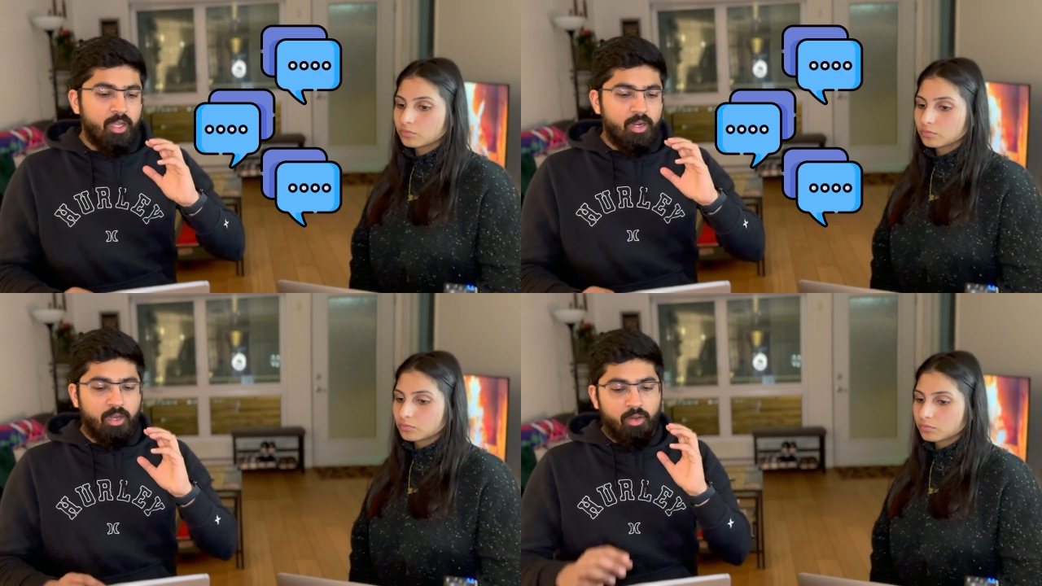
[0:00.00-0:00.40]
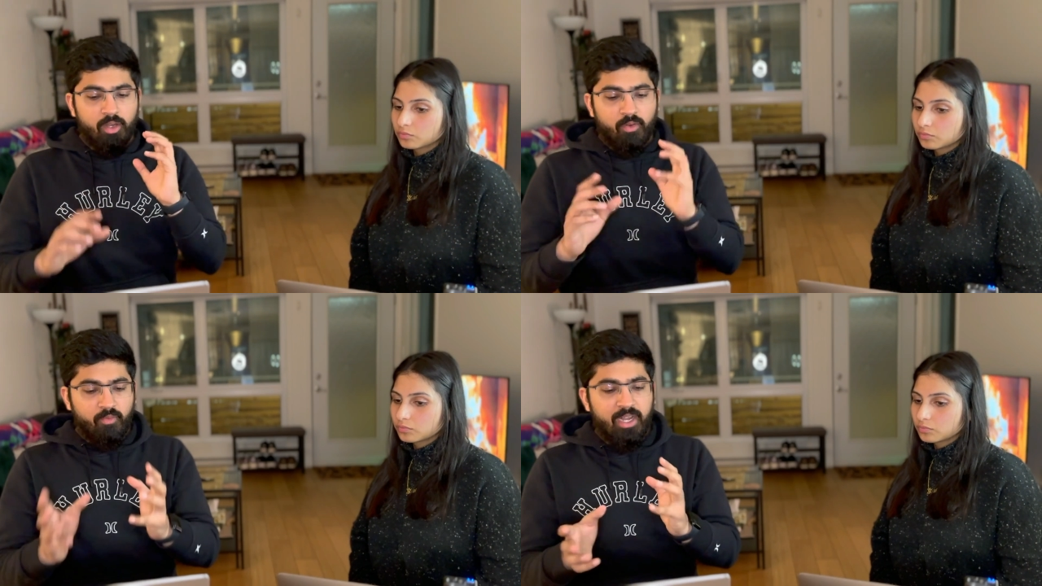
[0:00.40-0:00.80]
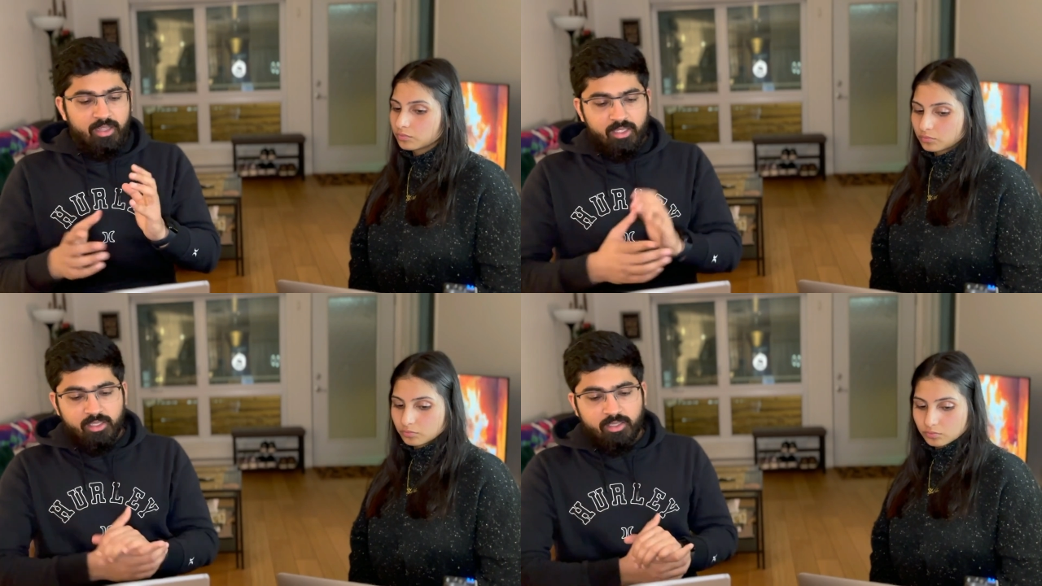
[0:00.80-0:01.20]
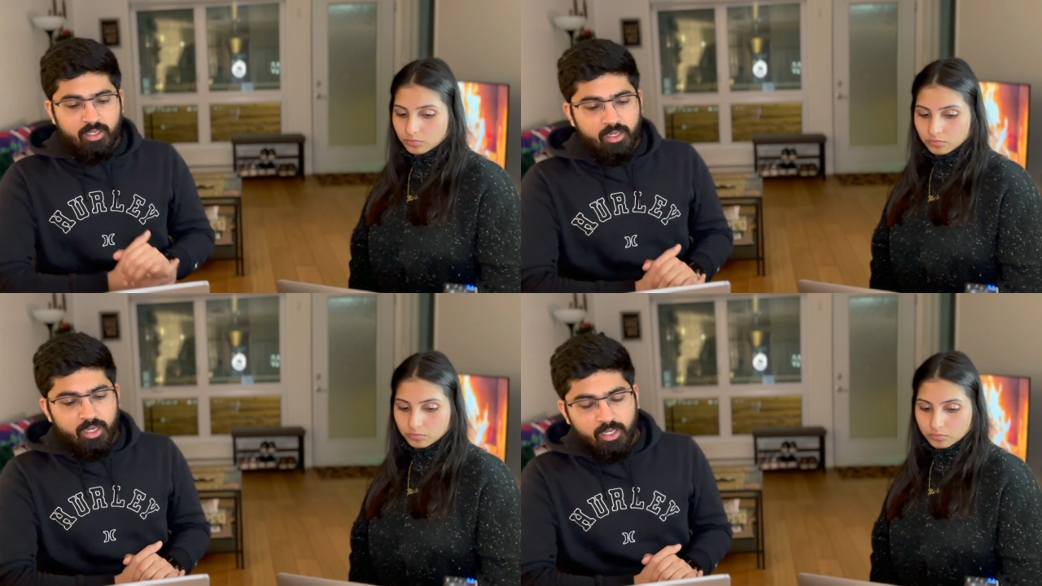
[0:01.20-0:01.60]
Speaker 1: Now, while this
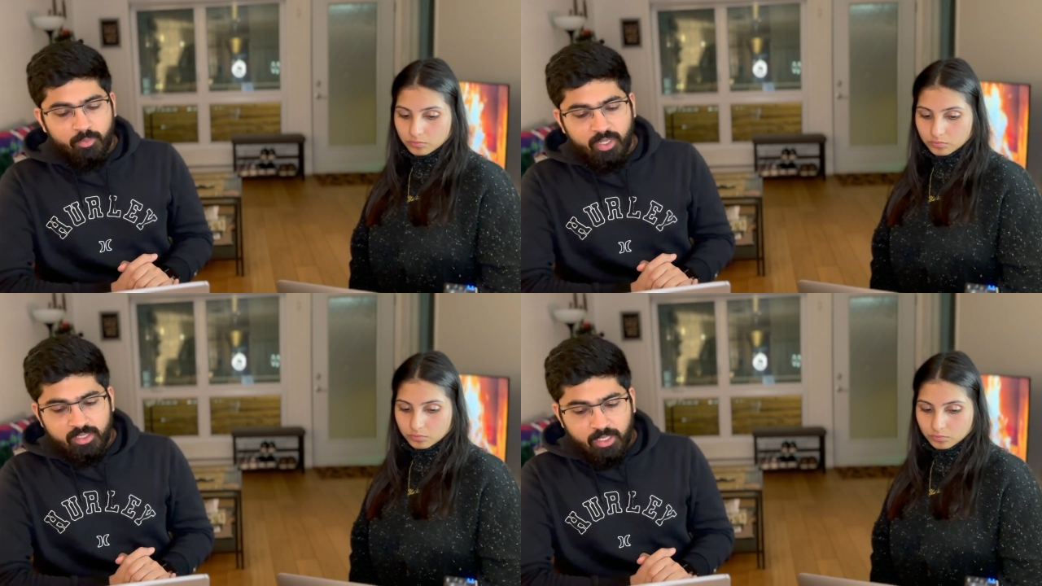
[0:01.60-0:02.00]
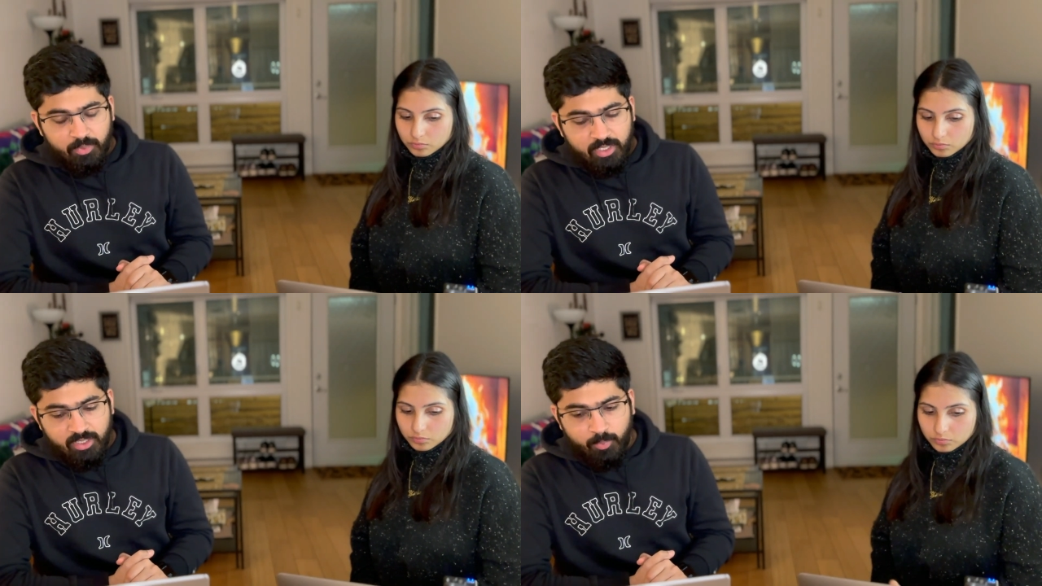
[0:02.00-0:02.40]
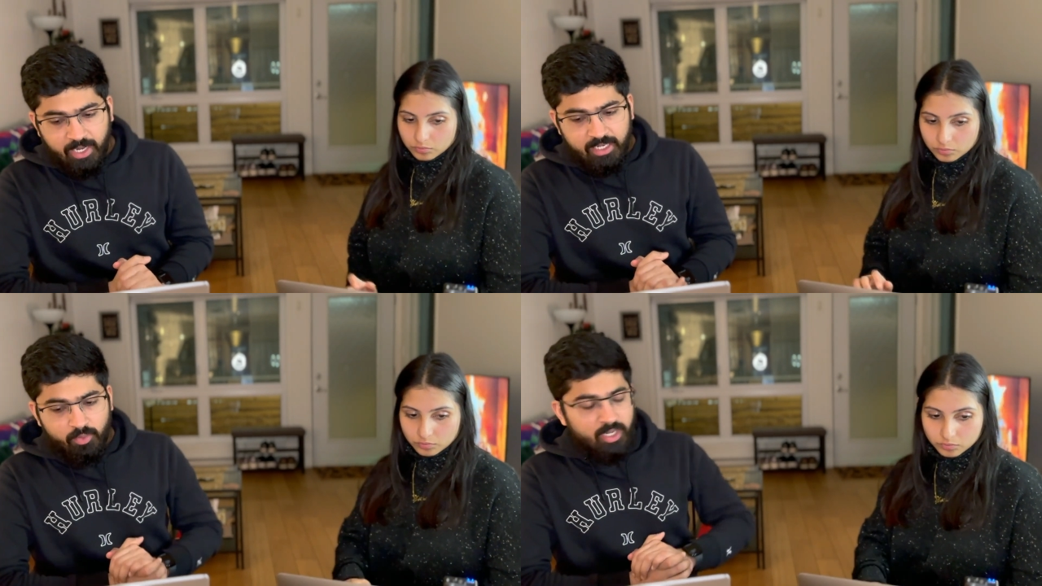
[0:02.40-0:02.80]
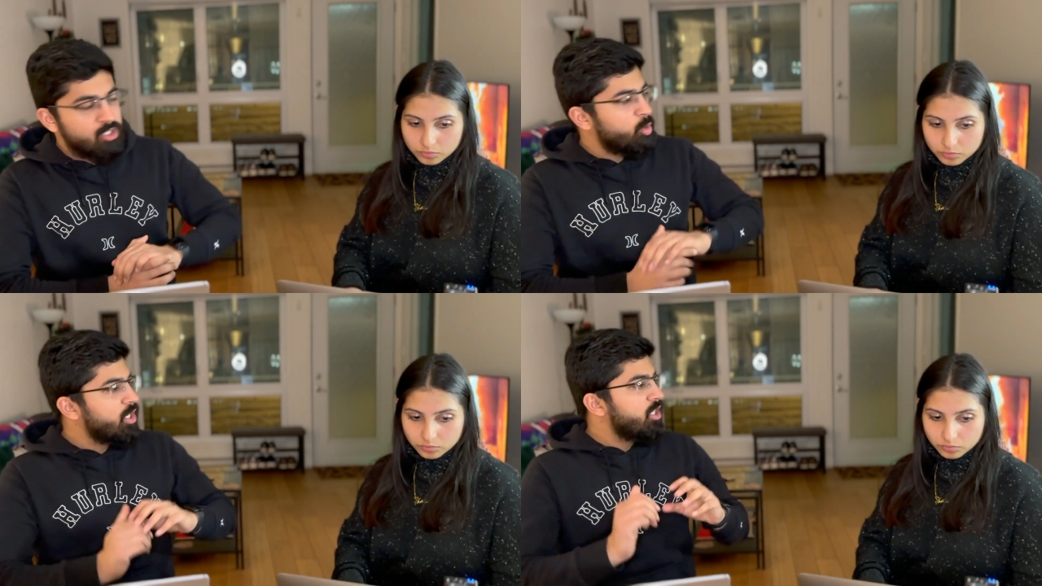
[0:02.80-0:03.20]
uh, GitHub does something in the background, let's
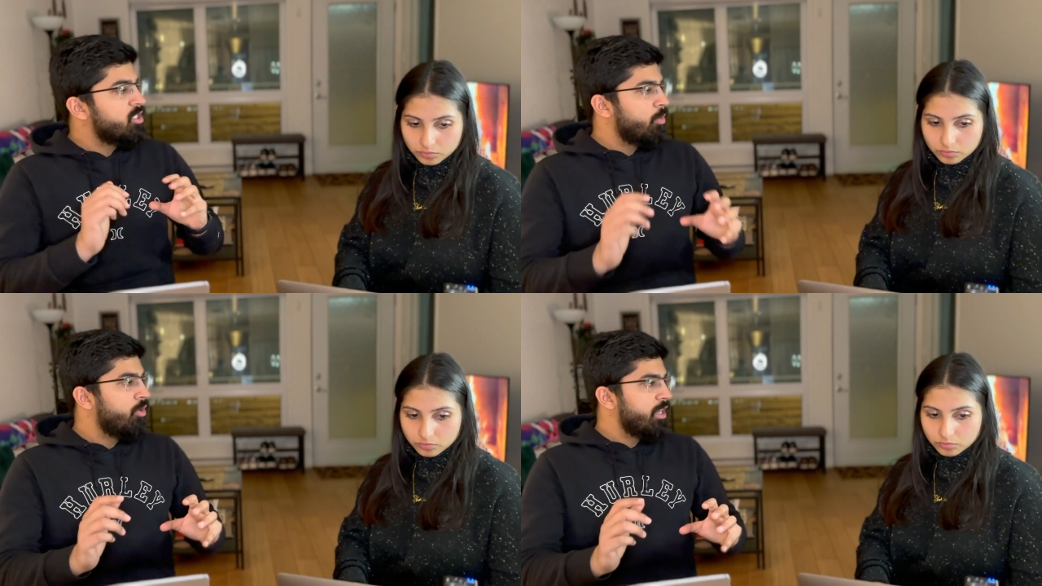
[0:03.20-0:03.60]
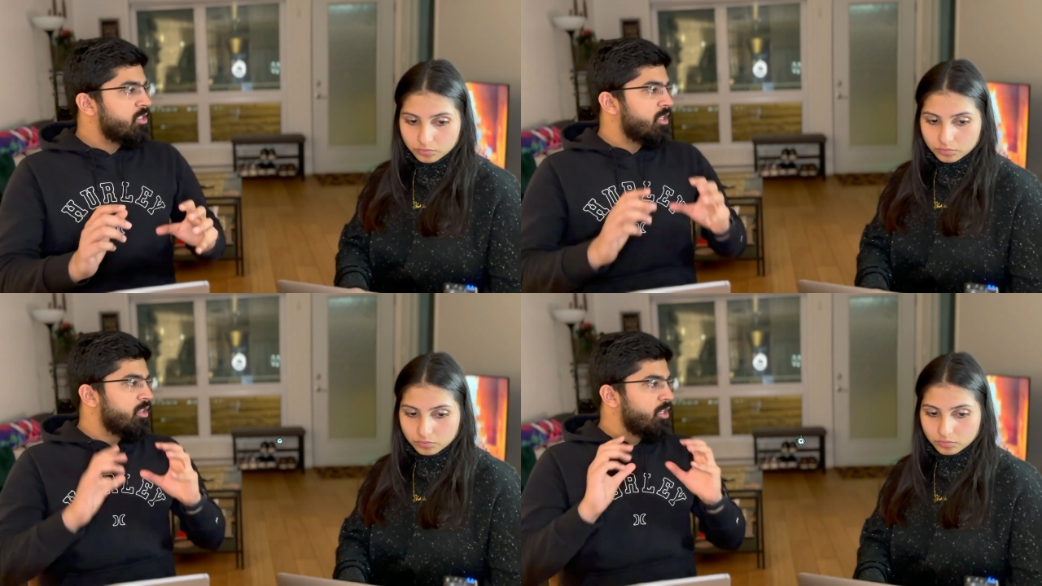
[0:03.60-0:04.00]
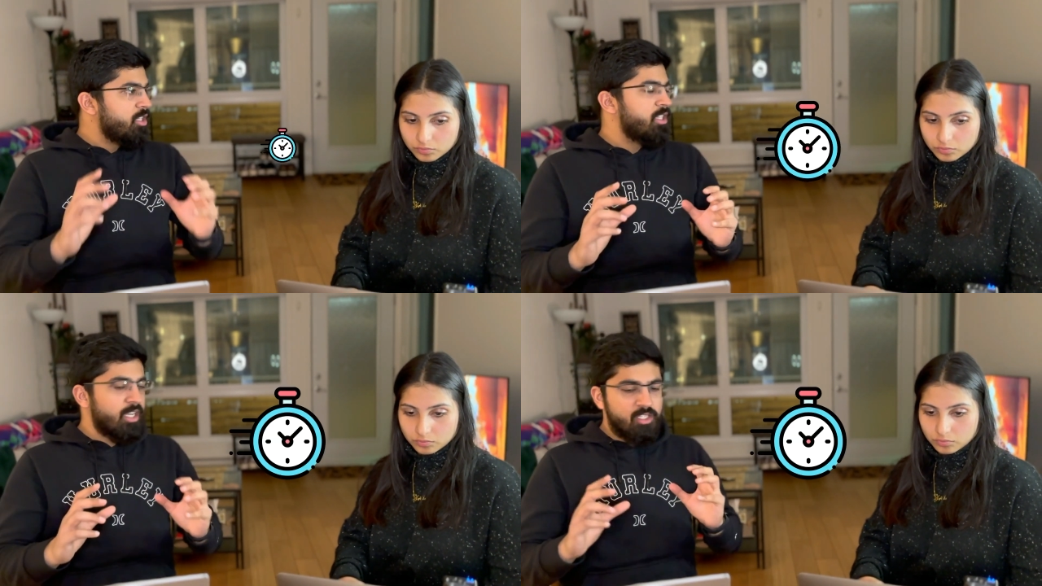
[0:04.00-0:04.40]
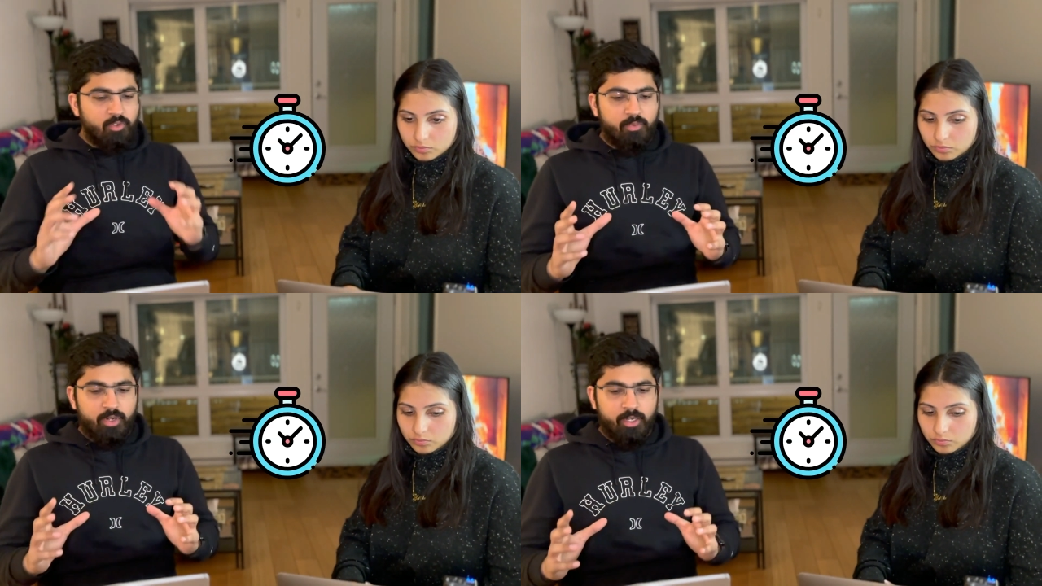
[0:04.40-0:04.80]
quickly summarize in 30 seconds
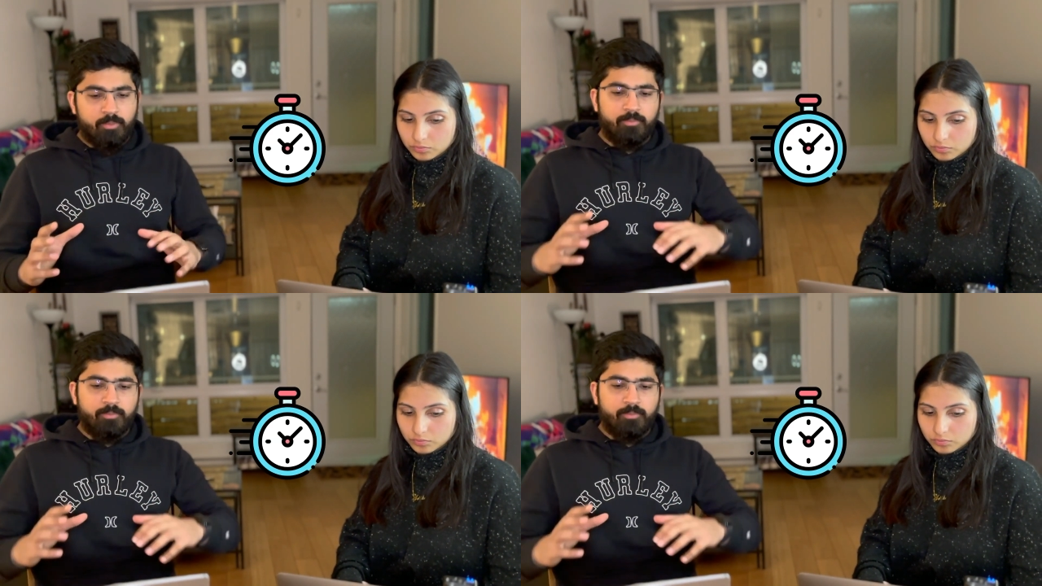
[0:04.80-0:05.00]
what we did.